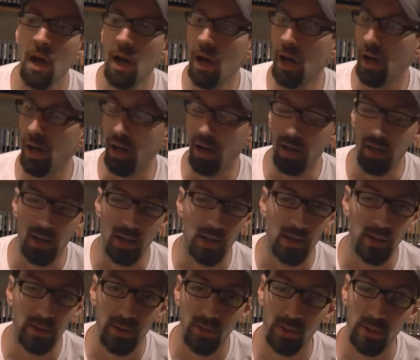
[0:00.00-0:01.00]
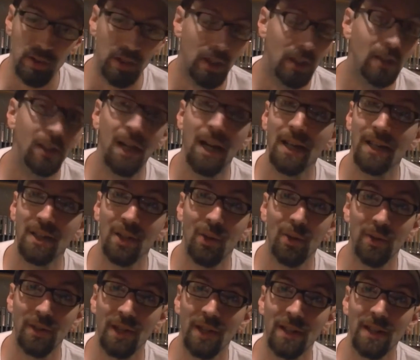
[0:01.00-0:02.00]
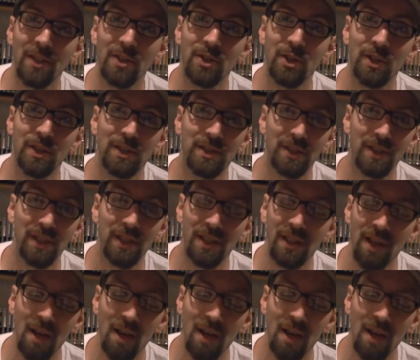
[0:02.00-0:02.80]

Uh, There's a lot going on as you can see.